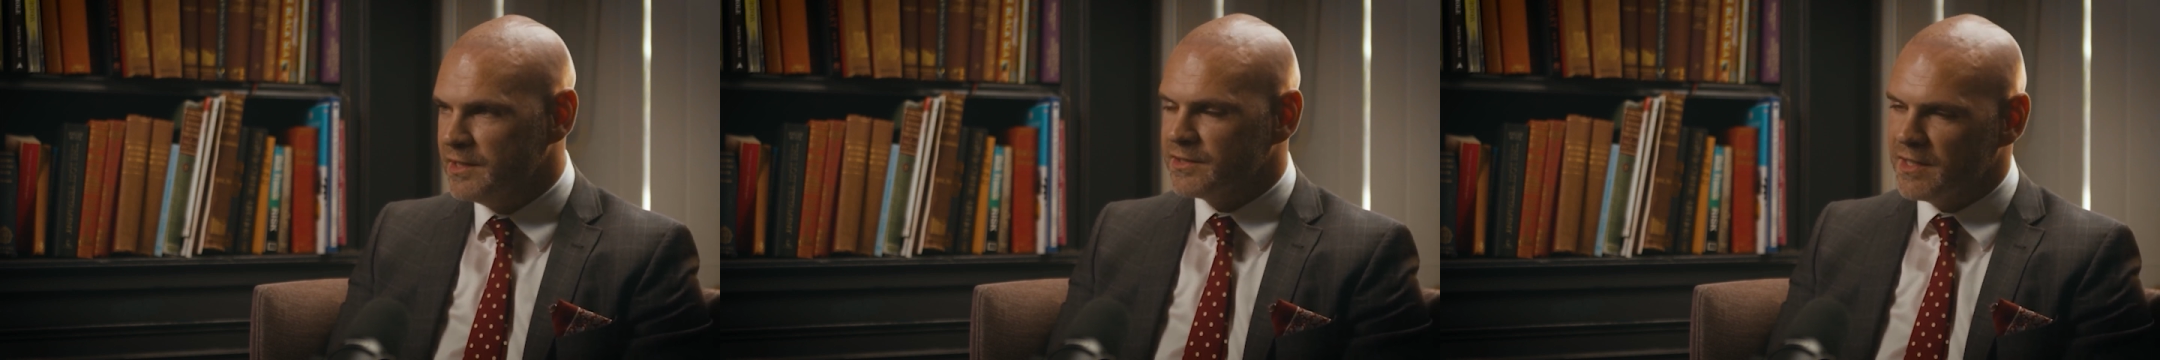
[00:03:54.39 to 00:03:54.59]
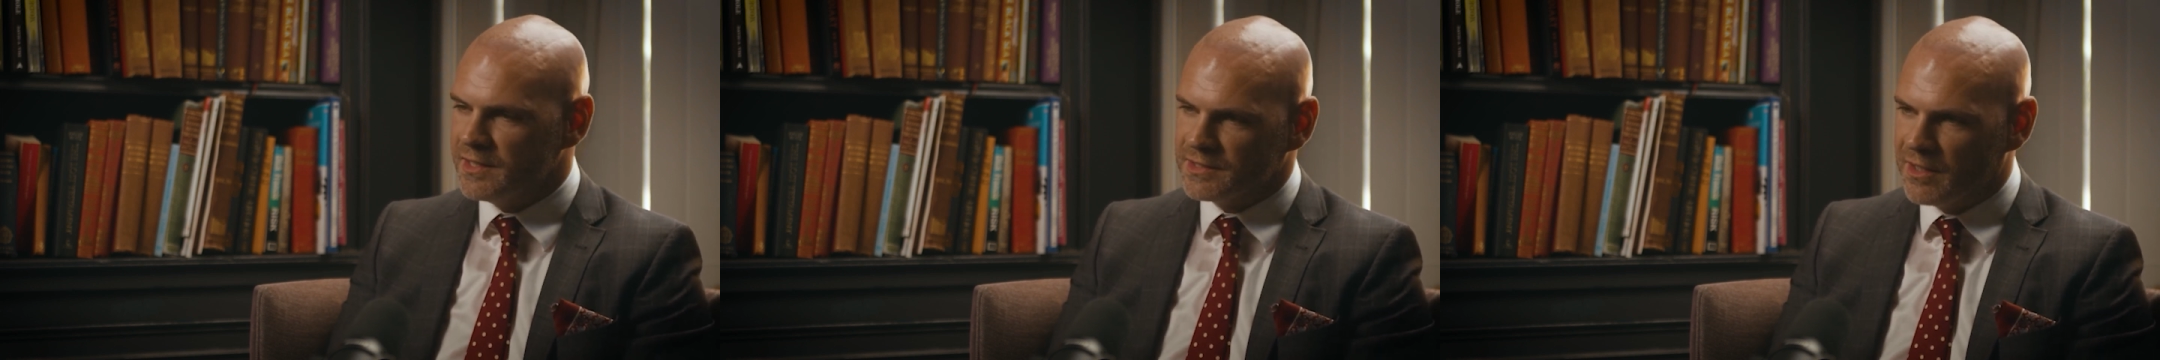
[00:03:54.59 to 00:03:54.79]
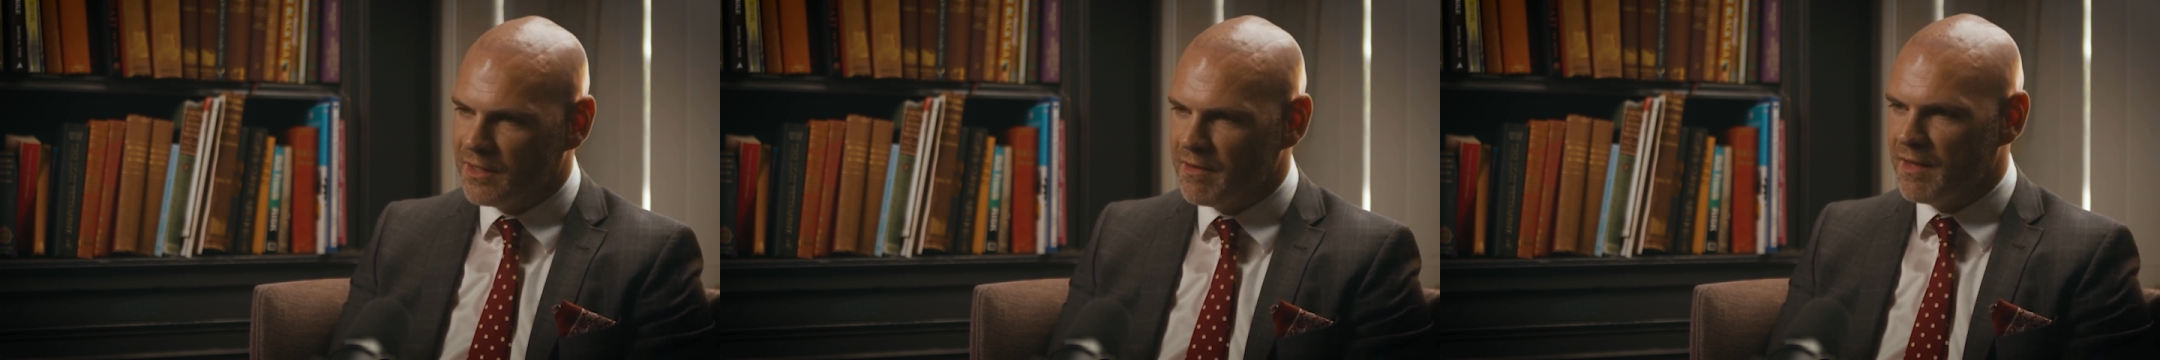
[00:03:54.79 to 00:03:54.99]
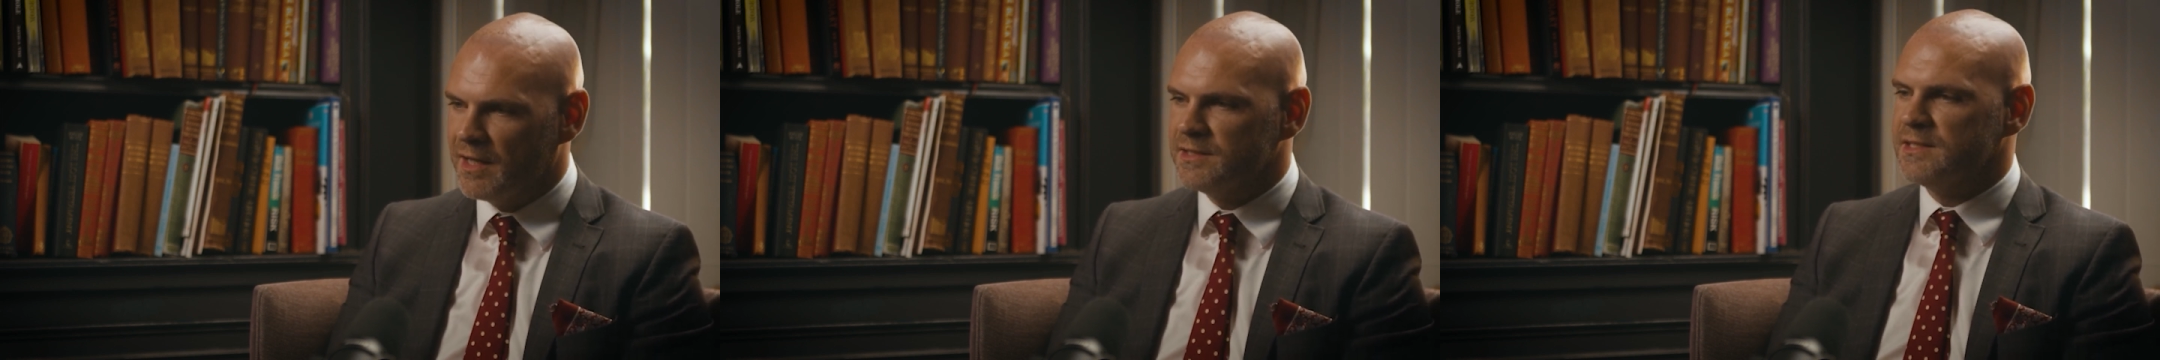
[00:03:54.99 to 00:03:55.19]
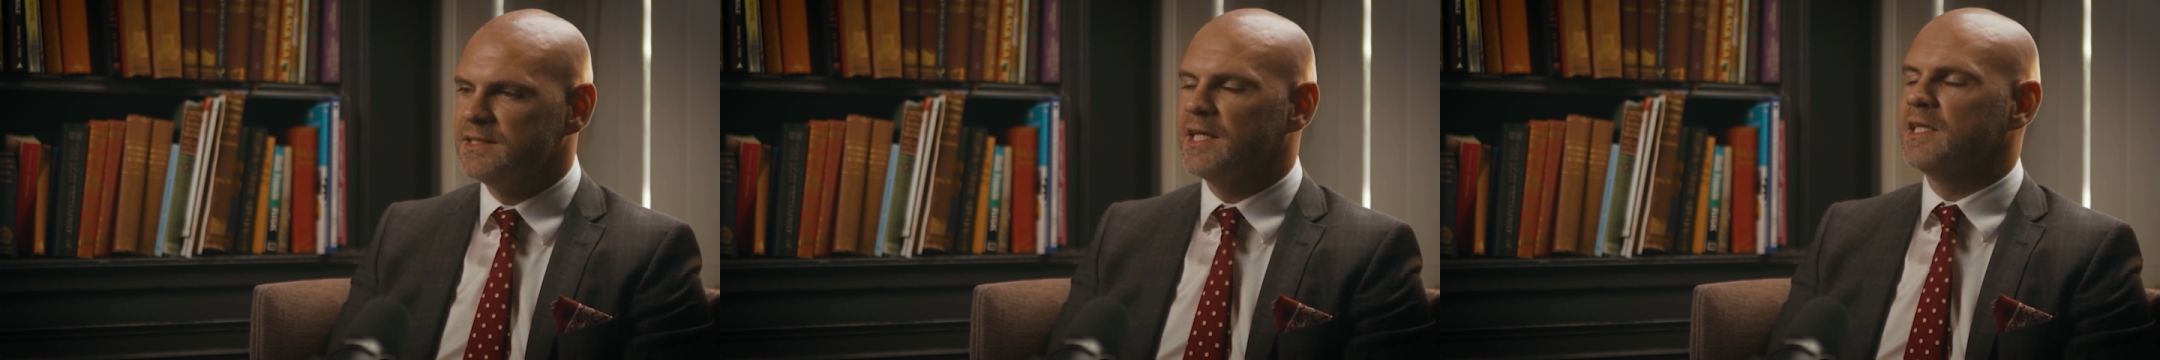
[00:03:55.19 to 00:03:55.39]
so there's kind of that
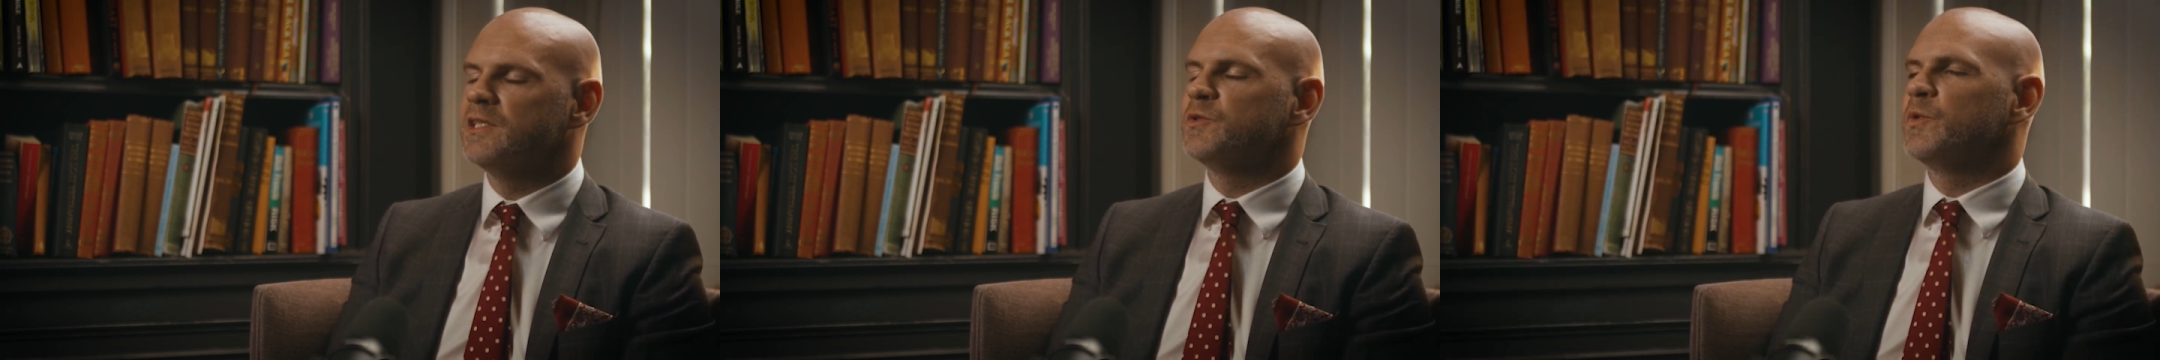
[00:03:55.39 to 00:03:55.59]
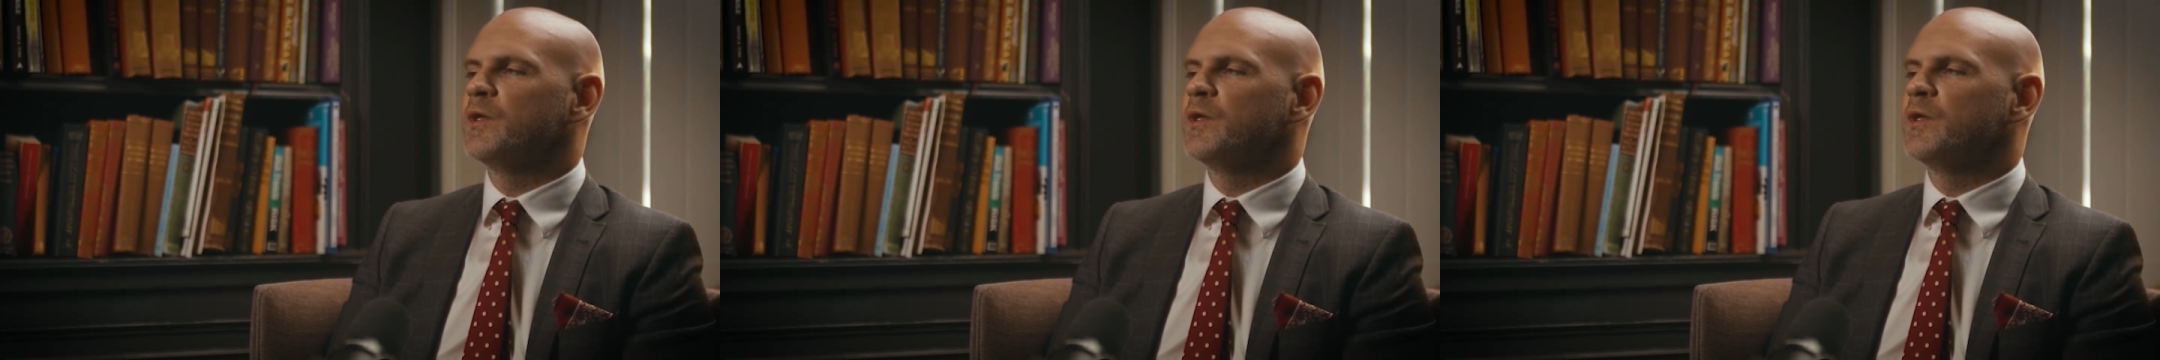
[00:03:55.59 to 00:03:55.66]
to take into